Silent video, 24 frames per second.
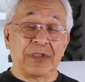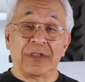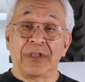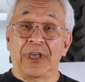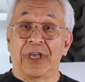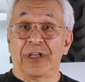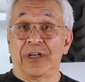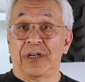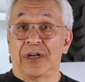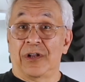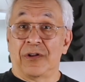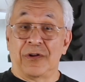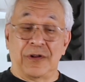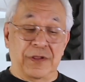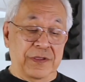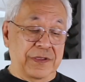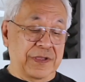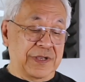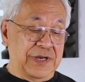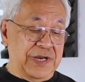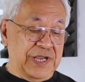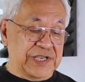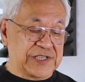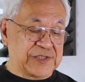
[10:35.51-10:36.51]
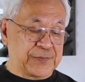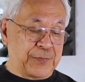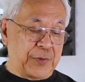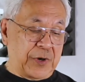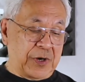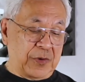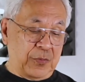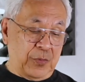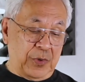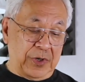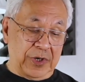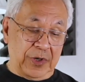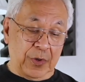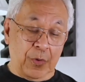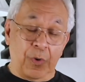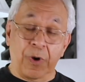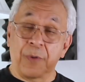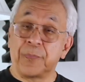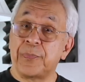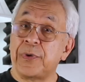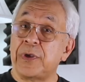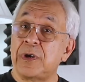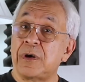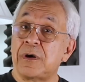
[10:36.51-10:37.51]
And on the next part, when I go
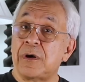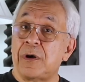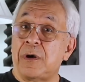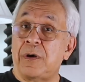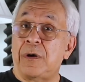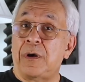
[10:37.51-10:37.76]
up here,